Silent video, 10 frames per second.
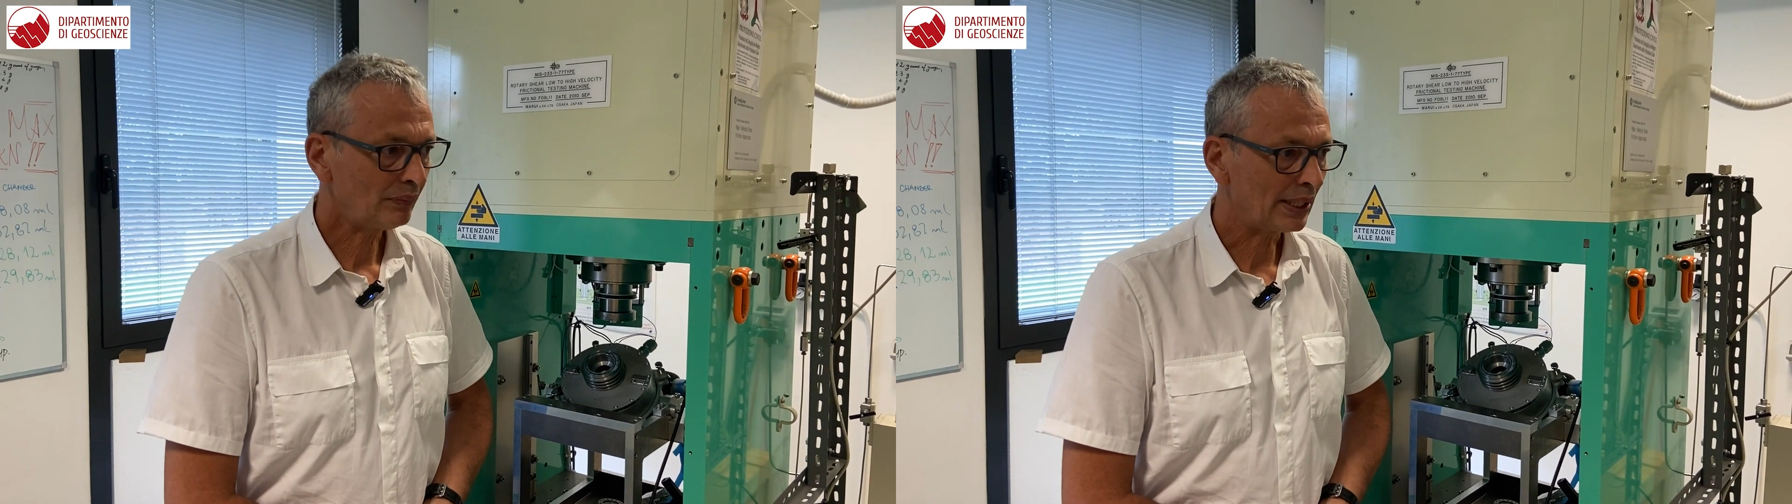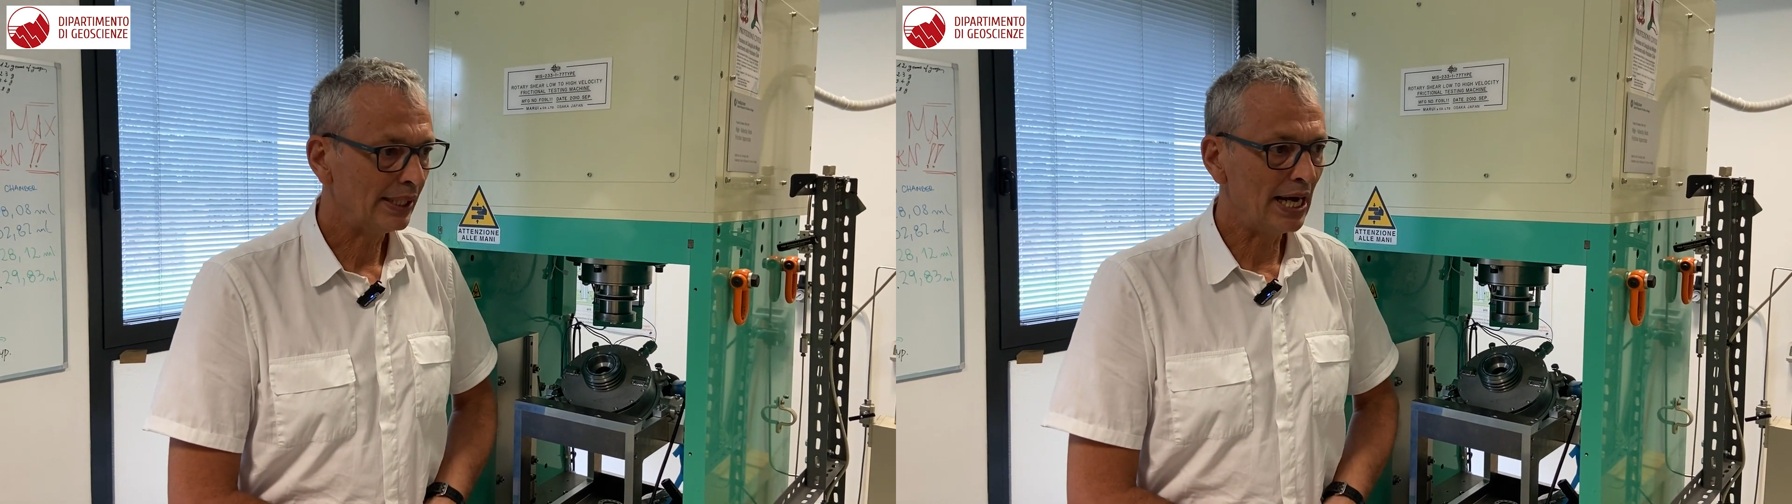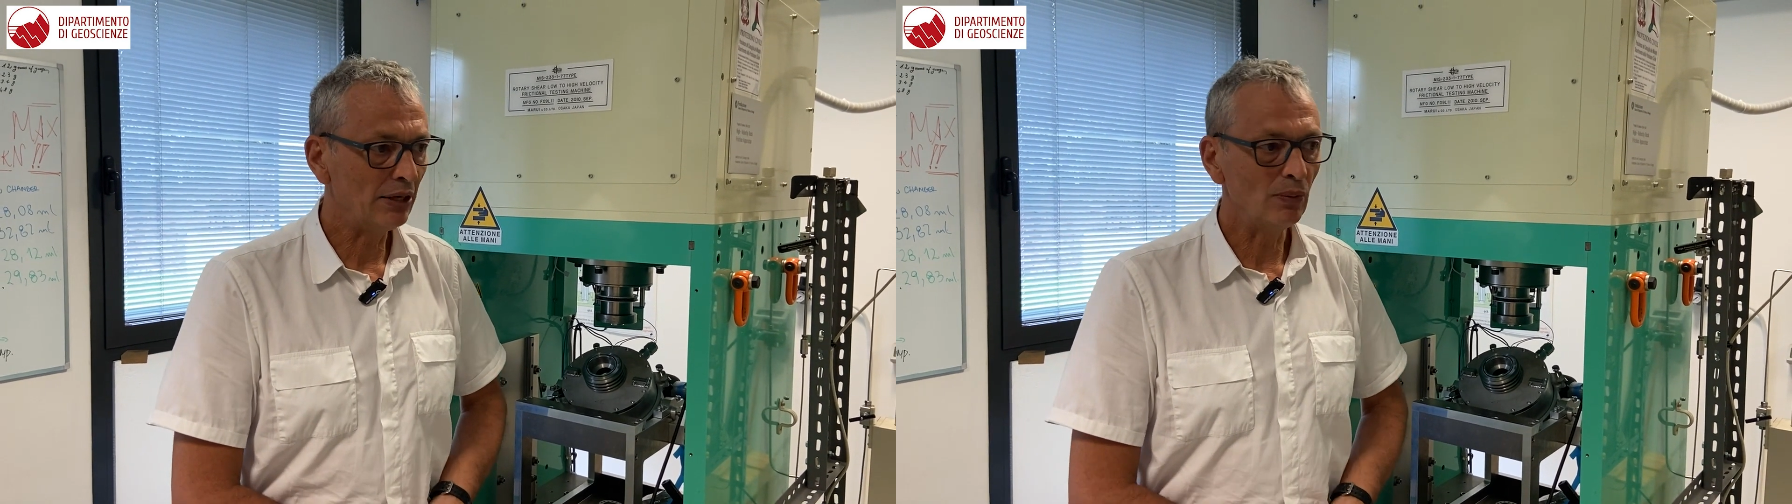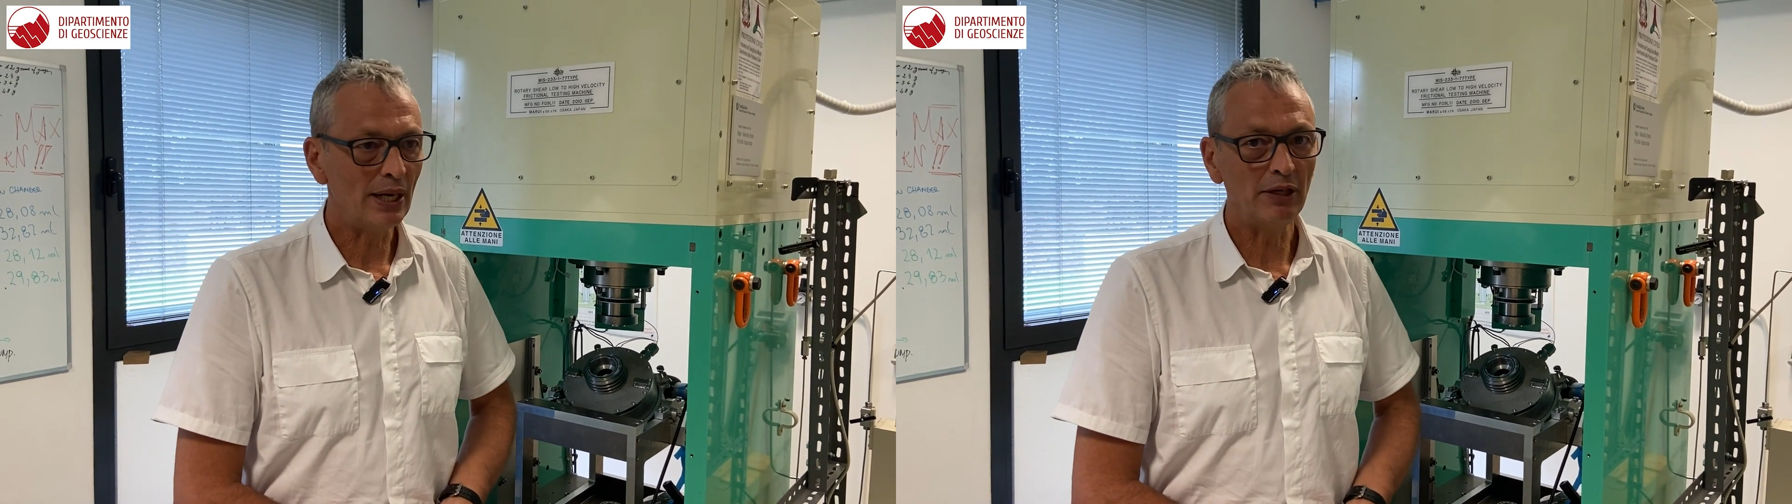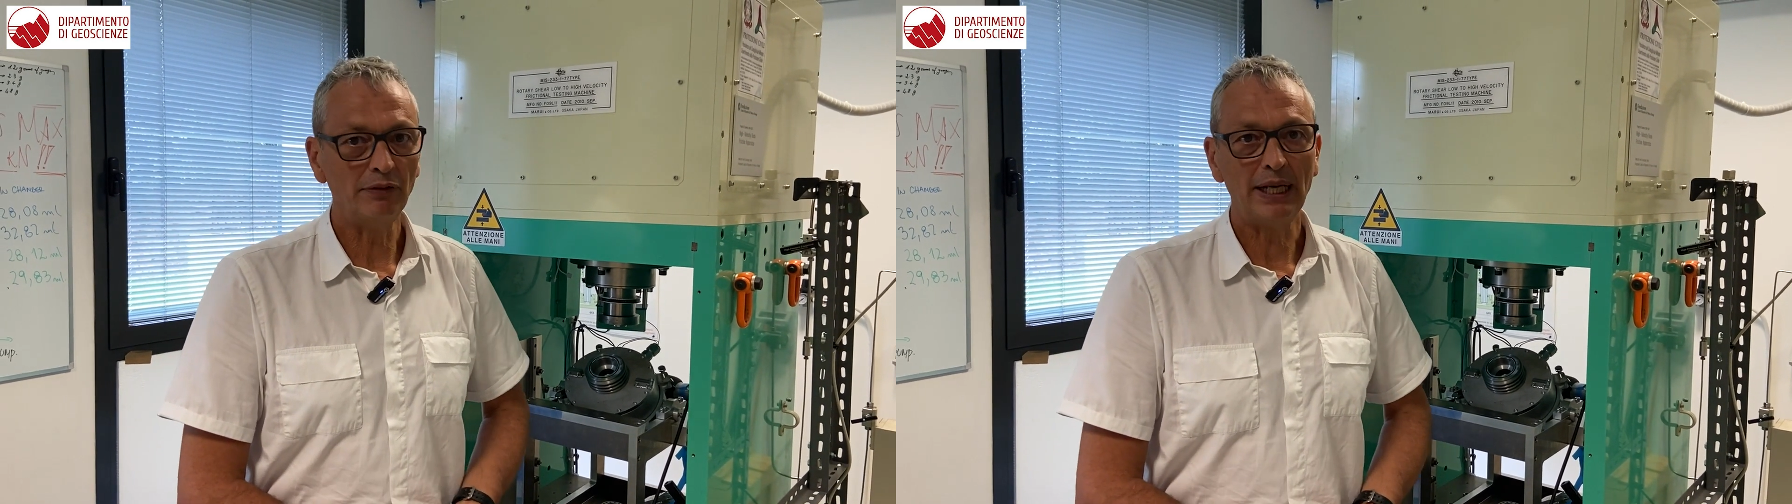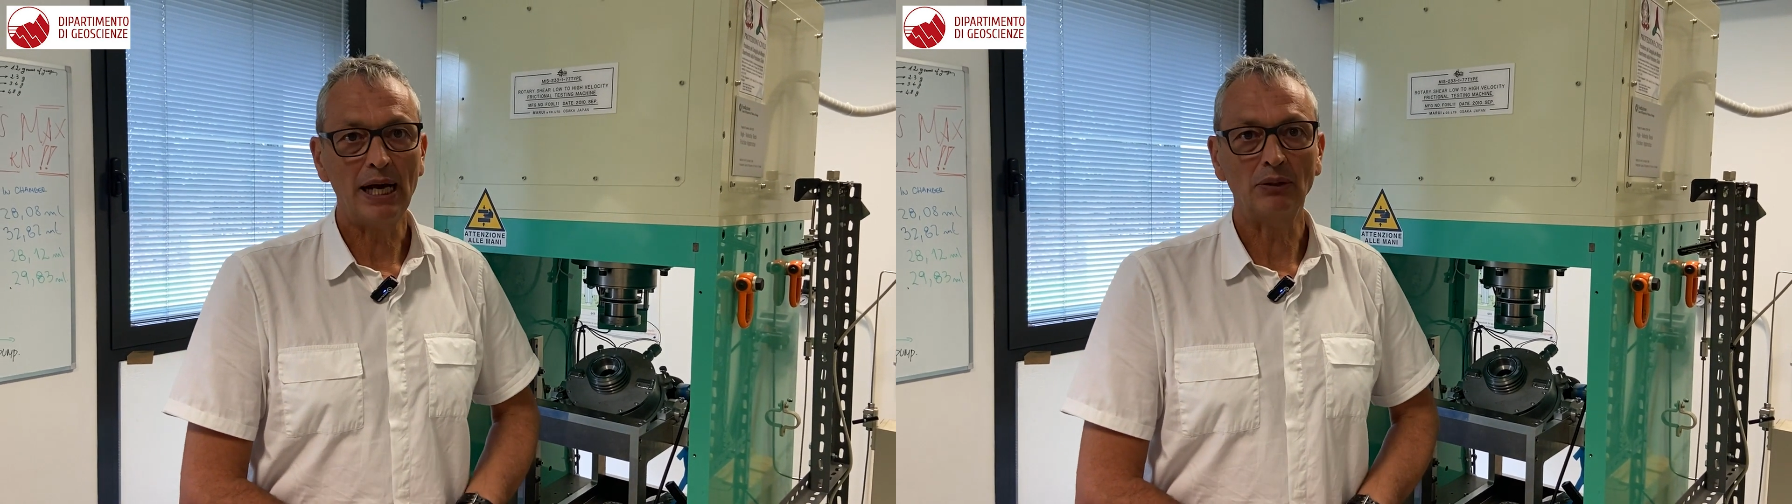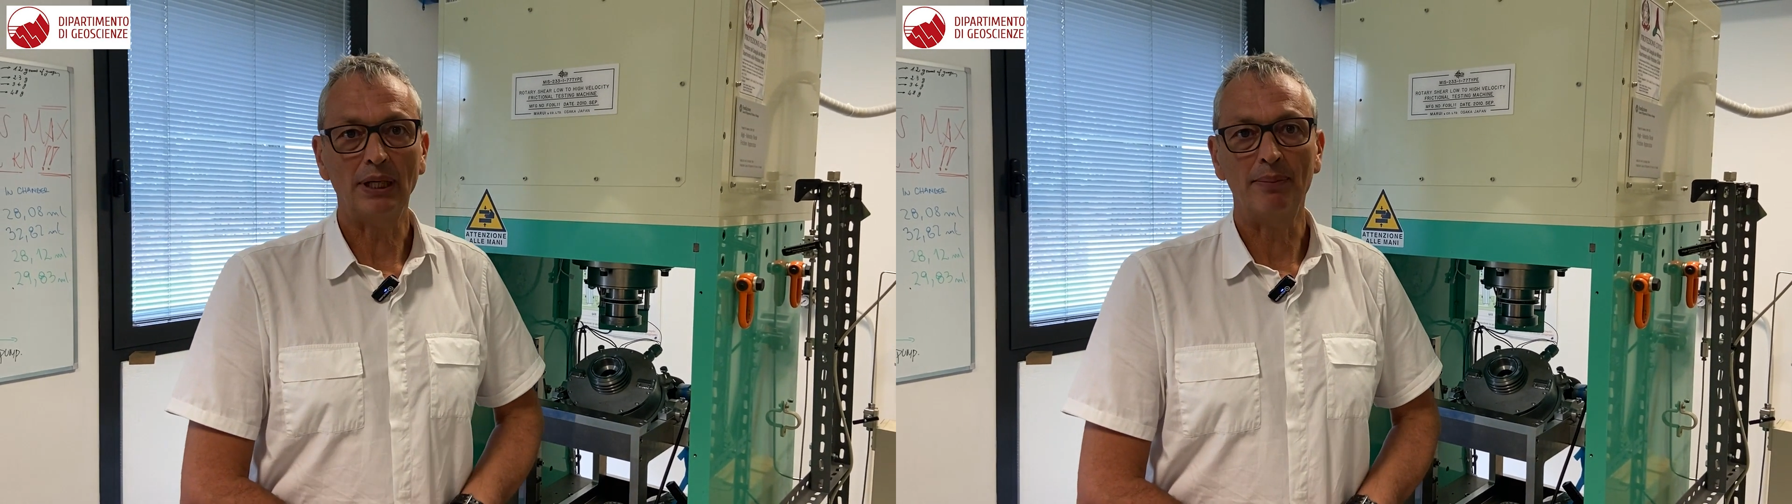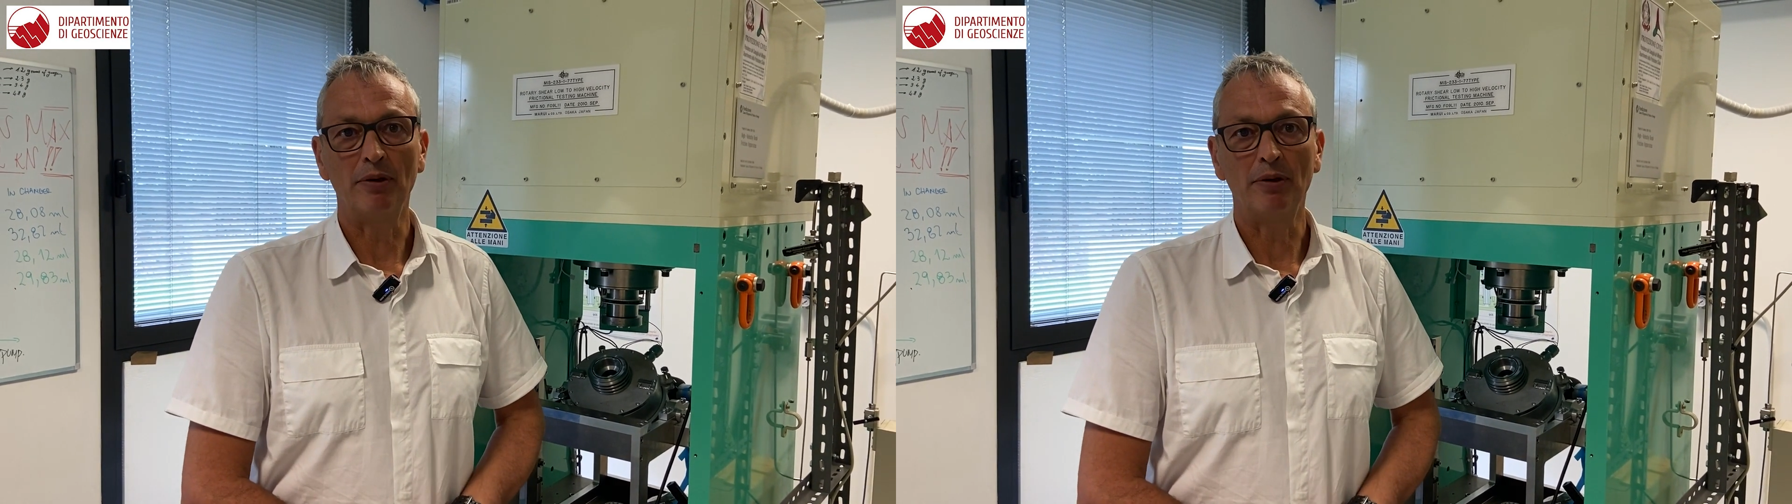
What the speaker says: Now, one of the outcomes